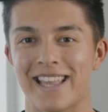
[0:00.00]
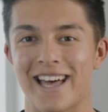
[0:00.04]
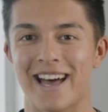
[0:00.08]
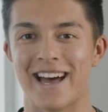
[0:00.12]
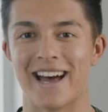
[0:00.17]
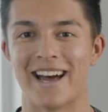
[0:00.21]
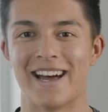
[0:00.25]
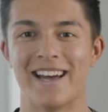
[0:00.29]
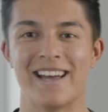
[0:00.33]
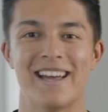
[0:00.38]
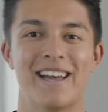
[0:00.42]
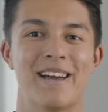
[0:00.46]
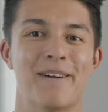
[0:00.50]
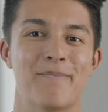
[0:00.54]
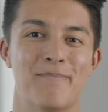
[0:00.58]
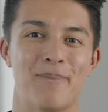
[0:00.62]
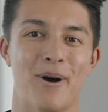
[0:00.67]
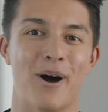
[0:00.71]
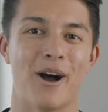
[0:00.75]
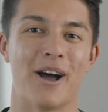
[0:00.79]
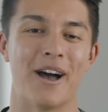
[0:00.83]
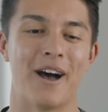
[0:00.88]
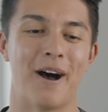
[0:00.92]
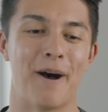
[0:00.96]
there.
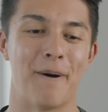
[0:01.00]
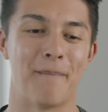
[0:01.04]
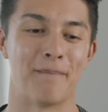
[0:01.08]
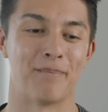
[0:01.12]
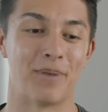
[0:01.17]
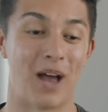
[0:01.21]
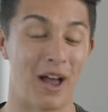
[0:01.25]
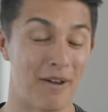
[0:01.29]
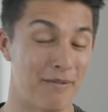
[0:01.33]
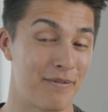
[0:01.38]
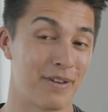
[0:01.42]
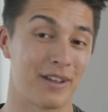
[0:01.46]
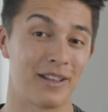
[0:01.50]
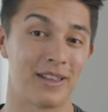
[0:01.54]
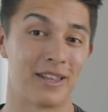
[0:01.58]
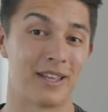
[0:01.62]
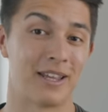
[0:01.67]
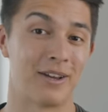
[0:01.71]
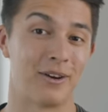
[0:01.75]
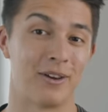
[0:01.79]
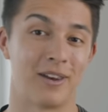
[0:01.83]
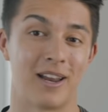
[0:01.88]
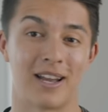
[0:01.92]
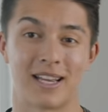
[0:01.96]
But I think
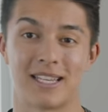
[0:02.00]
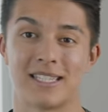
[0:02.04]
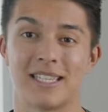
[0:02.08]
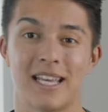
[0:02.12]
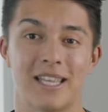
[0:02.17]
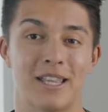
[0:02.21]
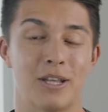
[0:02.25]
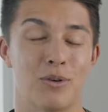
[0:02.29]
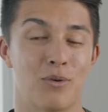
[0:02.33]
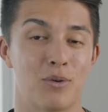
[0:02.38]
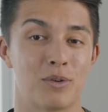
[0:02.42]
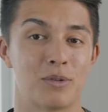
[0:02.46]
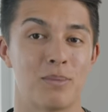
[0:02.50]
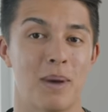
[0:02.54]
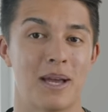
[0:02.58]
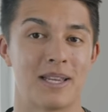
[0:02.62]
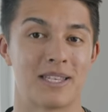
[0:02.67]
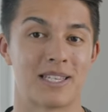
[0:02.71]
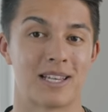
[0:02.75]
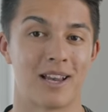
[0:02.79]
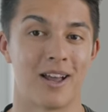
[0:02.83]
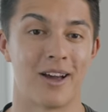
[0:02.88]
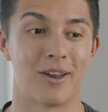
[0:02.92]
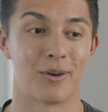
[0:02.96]
the automatic
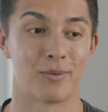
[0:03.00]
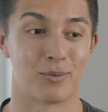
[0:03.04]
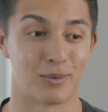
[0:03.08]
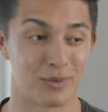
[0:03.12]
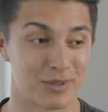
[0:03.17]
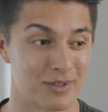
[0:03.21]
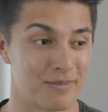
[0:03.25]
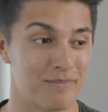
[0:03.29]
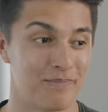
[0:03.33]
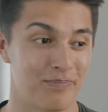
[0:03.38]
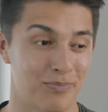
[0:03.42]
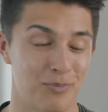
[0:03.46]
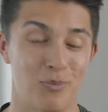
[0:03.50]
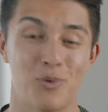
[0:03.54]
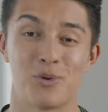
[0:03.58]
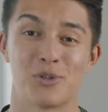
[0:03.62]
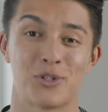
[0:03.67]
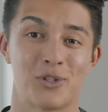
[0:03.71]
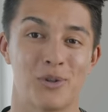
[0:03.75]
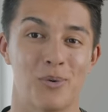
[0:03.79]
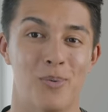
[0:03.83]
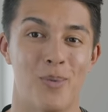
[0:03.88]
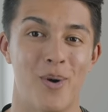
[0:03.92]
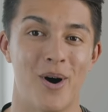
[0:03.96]
slider was
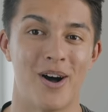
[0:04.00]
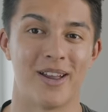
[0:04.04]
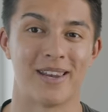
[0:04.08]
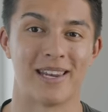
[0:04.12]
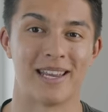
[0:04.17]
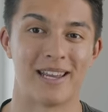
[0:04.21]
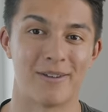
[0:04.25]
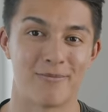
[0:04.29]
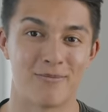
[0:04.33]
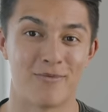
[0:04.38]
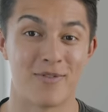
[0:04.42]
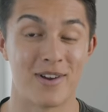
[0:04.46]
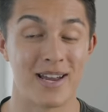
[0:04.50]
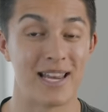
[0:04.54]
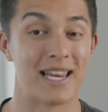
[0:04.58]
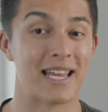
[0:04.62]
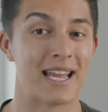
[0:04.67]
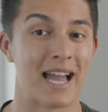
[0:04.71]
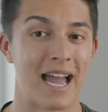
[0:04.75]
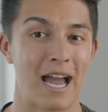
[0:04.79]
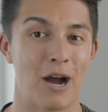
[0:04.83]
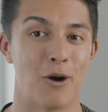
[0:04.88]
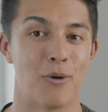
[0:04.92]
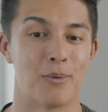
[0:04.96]
the one. It
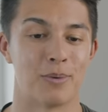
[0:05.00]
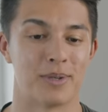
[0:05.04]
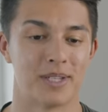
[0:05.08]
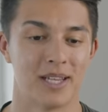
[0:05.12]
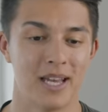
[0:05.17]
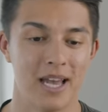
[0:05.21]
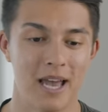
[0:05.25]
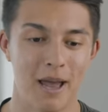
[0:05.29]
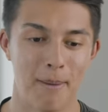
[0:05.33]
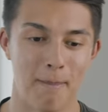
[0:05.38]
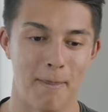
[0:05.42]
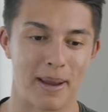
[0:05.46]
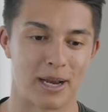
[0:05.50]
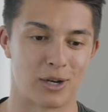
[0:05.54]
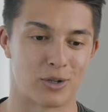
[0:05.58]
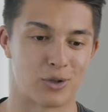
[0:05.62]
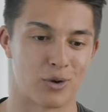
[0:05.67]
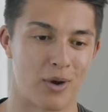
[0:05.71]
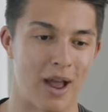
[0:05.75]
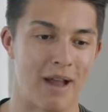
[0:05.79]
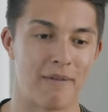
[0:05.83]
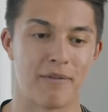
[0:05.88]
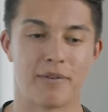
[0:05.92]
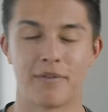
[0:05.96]
really helped make
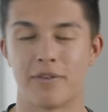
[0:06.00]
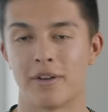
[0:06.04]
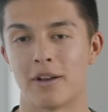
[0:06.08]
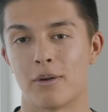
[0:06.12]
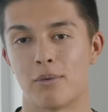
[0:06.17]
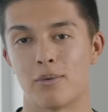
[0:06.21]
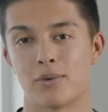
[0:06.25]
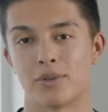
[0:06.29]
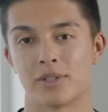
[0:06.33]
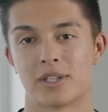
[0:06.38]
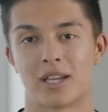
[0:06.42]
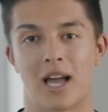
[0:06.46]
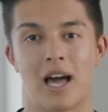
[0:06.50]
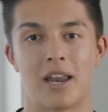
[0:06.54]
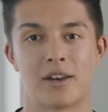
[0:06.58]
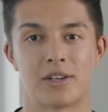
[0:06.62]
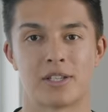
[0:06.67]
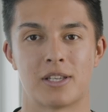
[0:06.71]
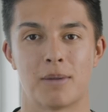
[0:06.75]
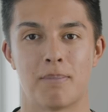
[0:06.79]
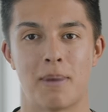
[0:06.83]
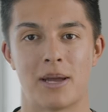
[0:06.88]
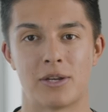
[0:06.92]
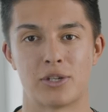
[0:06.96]
sure everything was kind
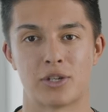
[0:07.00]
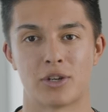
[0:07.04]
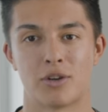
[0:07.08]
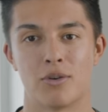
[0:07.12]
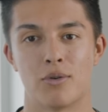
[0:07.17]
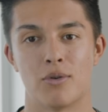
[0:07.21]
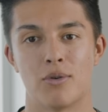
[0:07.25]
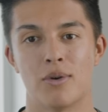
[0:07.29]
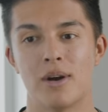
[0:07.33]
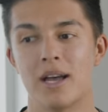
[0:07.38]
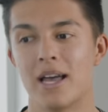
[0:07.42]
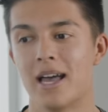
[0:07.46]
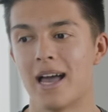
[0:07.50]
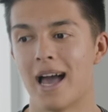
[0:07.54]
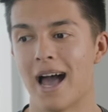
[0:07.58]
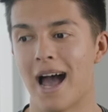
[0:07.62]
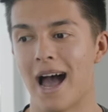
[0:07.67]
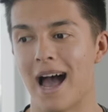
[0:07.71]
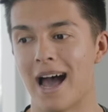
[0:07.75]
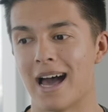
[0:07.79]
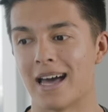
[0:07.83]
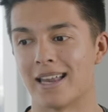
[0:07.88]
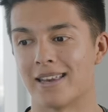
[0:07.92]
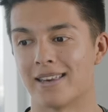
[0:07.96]
of symmetrical
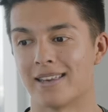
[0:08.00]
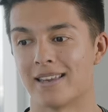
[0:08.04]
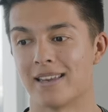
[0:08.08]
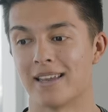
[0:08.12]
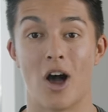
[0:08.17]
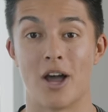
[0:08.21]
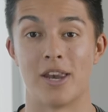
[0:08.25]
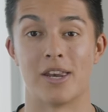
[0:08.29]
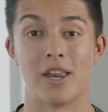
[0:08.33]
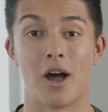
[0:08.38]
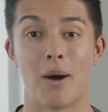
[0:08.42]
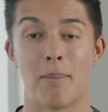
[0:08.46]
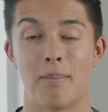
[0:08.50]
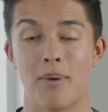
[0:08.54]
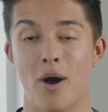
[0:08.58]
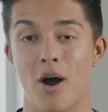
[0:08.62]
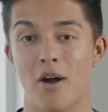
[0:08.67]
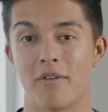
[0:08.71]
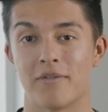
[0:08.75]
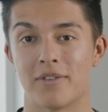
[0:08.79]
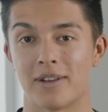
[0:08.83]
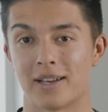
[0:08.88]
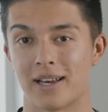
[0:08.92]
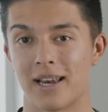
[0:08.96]
and lined up
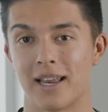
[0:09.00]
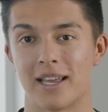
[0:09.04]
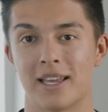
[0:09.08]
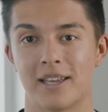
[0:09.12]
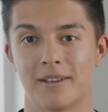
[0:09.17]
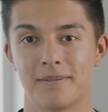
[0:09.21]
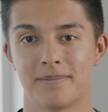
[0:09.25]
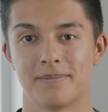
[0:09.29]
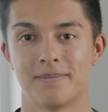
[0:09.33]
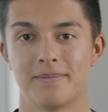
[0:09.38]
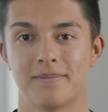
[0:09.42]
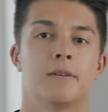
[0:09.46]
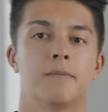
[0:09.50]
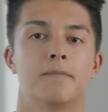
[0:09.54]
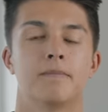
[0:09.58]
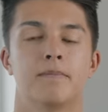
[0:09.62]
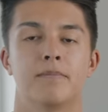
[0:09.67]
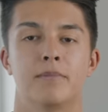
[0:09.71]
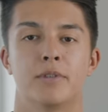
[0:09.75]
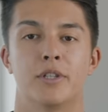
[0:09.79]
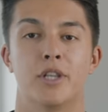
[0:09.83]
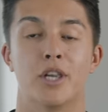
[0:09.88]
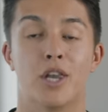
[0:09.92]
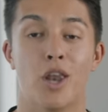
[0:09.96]
perfectly.
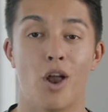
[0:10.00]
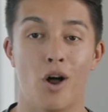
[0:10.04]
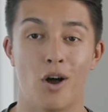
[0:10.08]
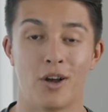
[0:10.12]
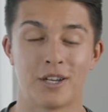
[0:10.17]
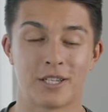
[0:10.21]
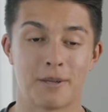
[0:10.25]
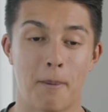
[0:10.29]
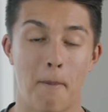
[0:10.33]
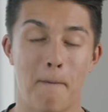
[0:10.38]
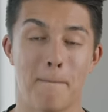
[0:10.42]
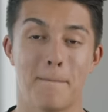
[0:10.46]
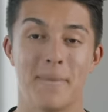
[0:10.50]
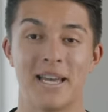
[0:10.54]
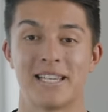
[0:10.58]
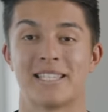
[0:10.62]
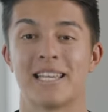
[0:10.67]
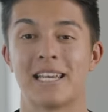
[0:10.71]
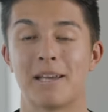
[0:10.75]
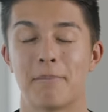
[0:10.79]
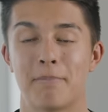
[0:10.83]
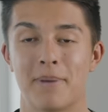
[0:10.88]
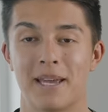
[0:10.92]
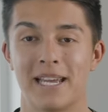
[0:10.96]
The last
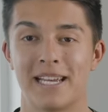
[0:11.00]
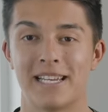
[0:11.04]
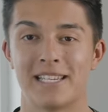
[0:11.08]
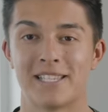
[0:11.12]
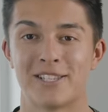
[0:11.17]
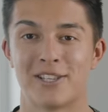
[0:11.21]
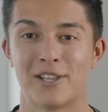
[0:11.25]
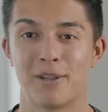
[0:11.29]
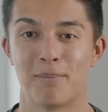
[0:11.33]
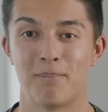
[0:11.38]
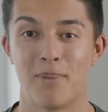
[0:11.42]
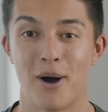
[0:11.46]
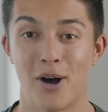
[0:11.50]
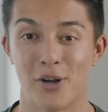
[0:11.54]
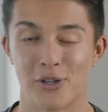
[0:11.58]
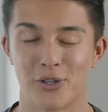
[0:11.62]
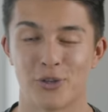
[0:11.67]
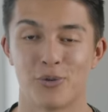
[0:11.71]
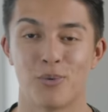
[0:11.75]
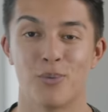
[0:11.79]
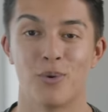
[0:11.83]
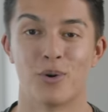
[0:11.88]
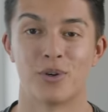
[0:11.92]
missing piece to the puzzle